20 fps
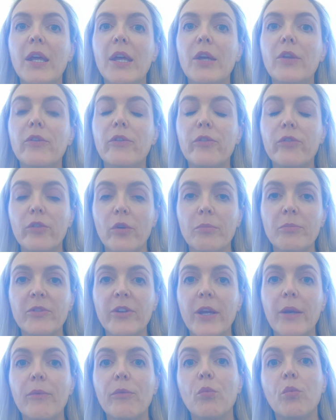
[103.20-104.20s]

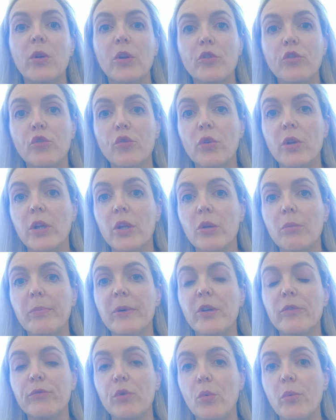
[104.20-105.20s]
sometimes we'll do a little bit
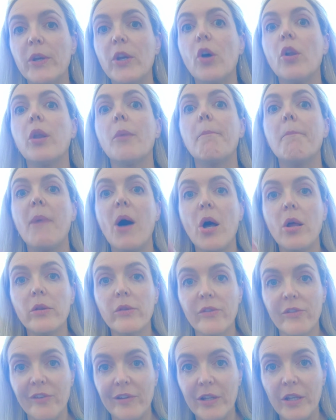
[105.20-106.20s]
of what we call a
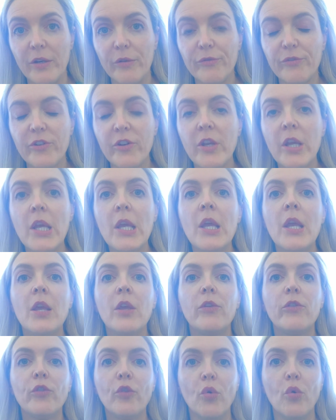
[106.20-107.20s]
Mons lift.
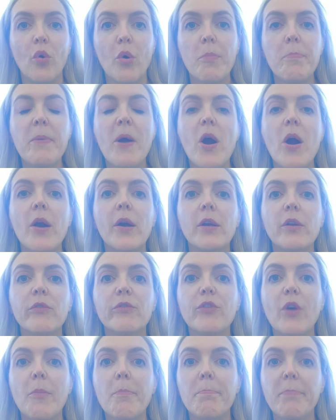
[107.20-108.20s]
So part
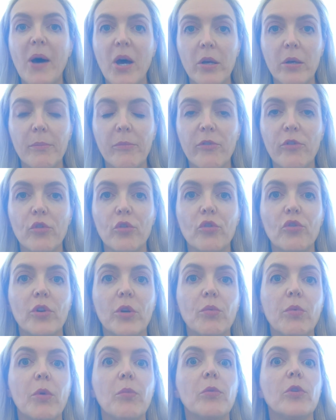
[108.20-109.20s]
of bottom surgery,
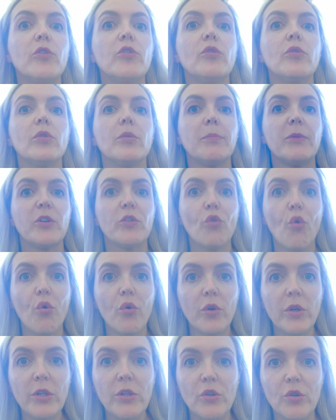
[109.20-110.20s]
when we're doing a
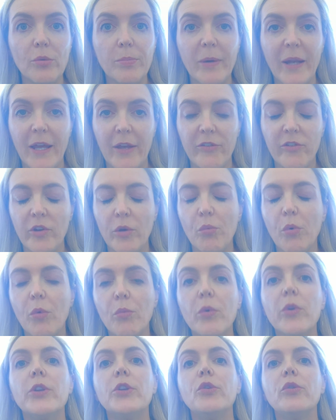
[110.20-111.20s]
metoidioplasty, when we're
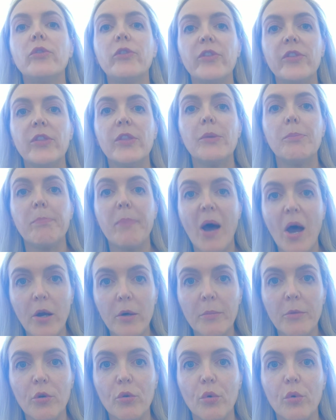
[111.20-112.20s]
using the
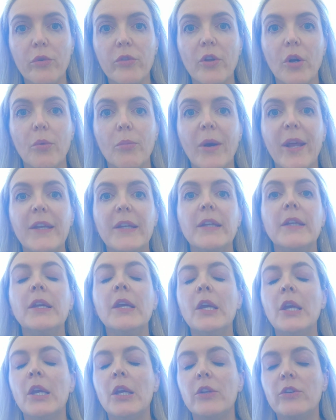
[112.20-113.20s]
bottom growth already
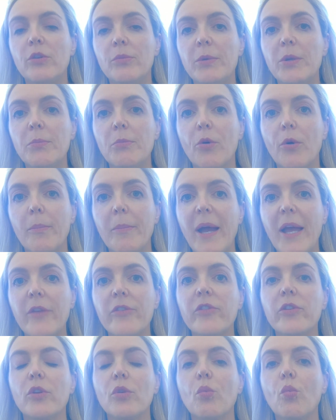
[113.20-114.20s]
to be more
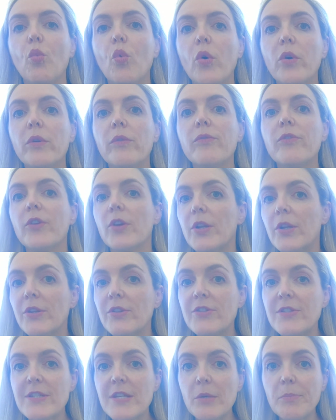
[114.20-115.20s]
masculine, one of the
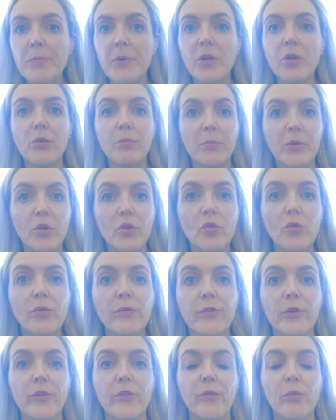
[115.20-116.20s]
typical
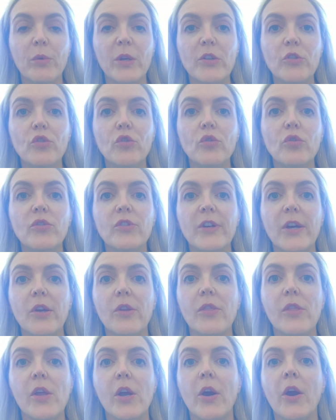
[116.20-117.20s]
maneuvers we do
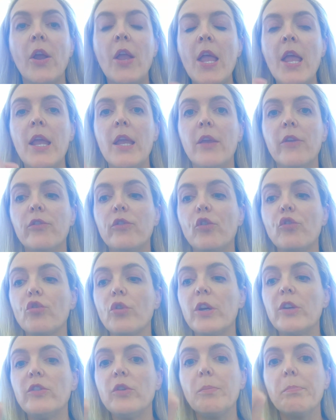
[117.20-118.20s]
down there is to
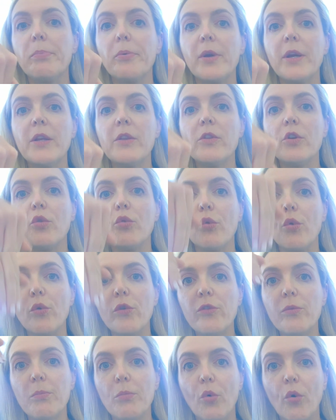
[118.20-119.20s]
try to bring the
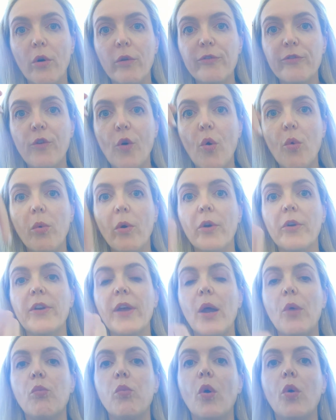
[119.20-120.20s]
growth more forward.
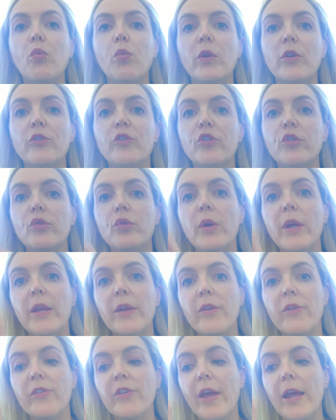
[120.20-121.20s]
And what we'll do
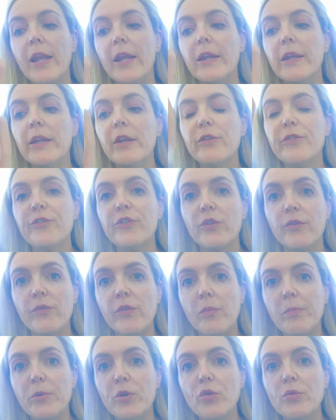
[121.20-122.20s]
is a lift of the
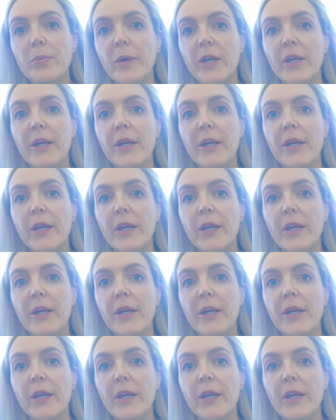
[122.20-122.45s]
pubic